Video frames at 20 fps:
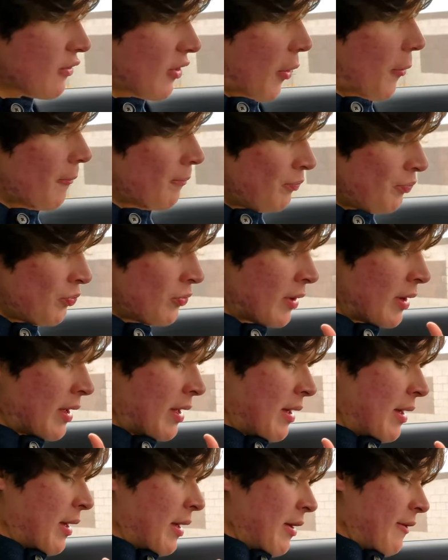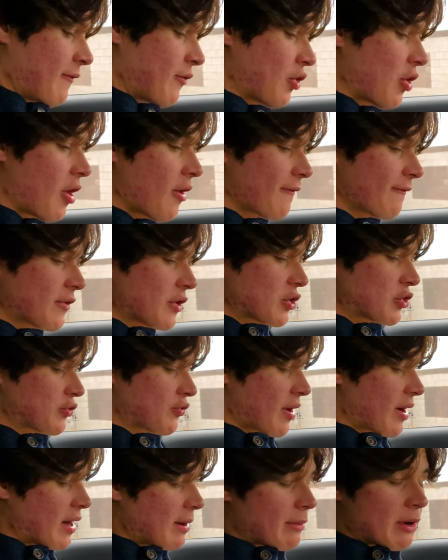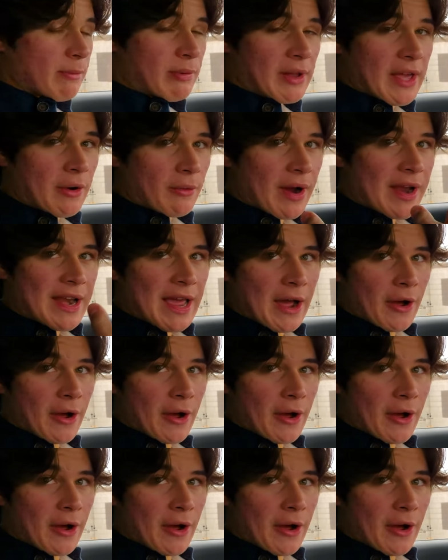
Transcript: So for our first run, I'm going to play it right